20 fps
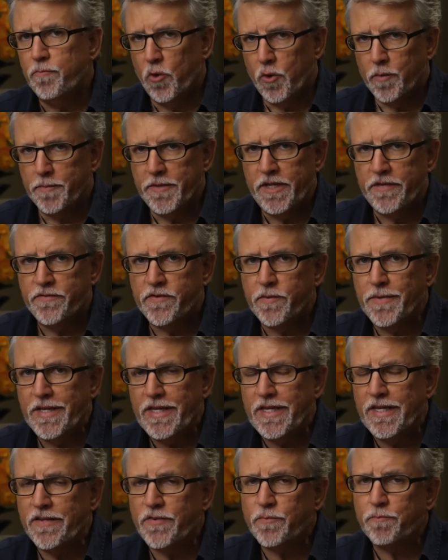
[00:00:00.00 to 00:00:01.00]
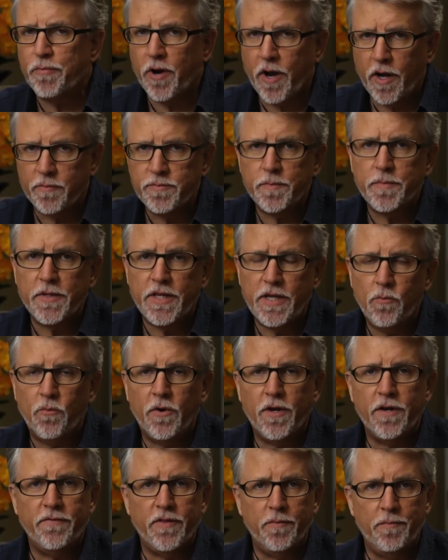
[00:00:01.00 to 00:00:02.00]
Mormonism, is probably
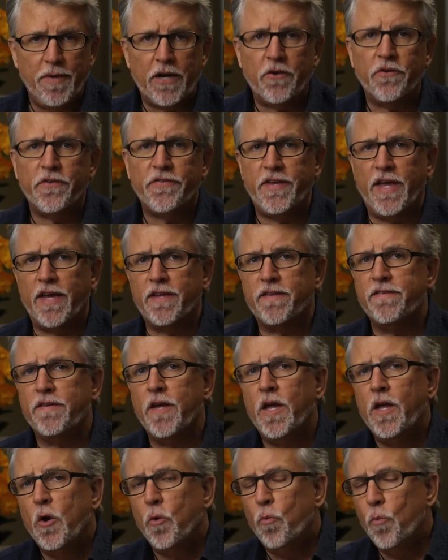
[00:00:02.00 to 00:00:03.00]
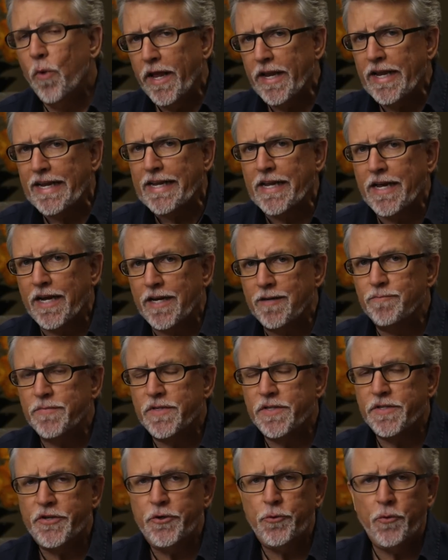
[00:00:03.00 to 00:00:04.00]
one of the better sects when it
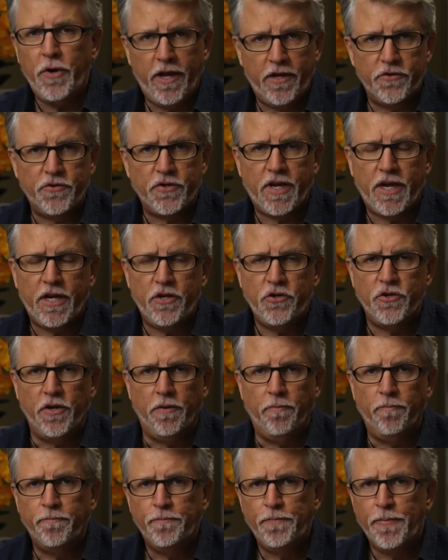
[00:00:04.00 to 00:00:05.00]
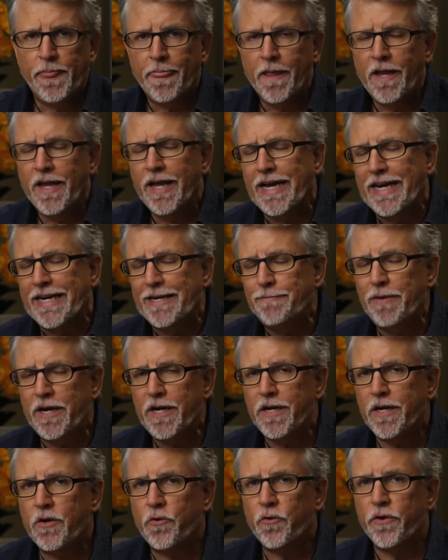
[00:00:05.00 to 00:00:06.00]
comes to education.
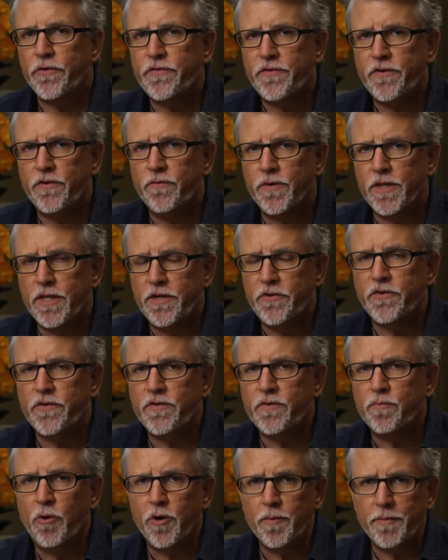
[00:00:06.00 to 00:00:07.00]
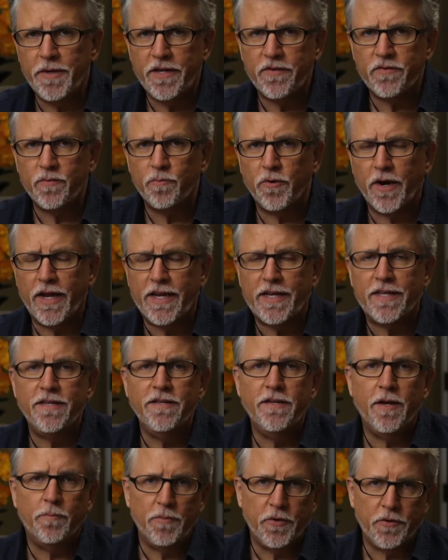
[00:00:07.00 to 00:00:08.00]
Among Christian religions, Mormonism ranked
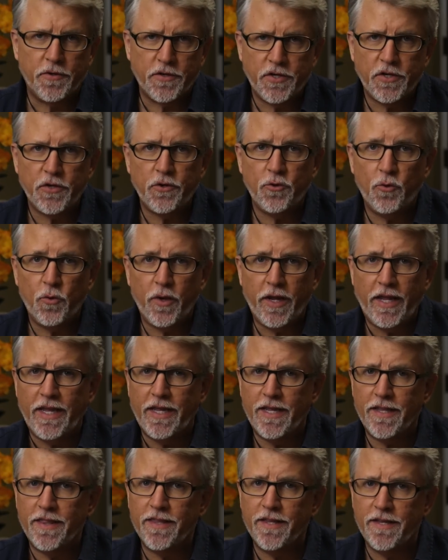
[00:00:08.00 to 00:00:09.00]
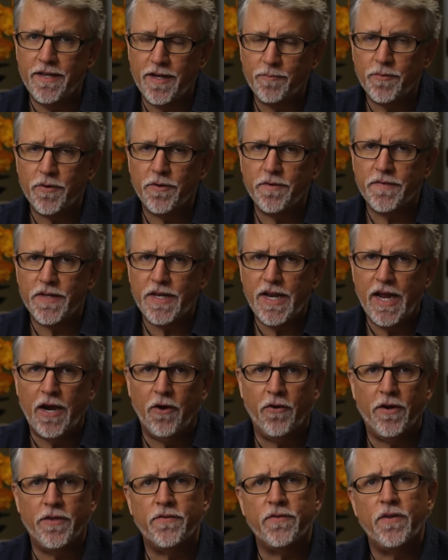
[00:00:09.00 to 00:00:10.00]
number 2 in the number of
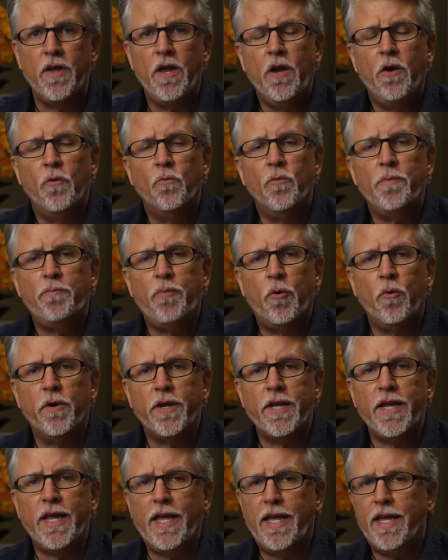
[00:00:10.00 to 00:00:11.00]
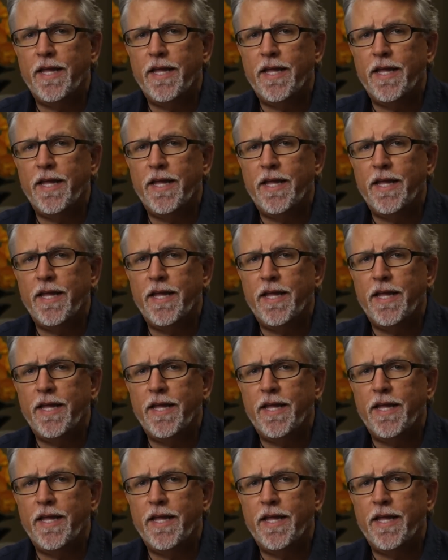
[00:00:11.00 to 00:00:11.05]
adherents reporting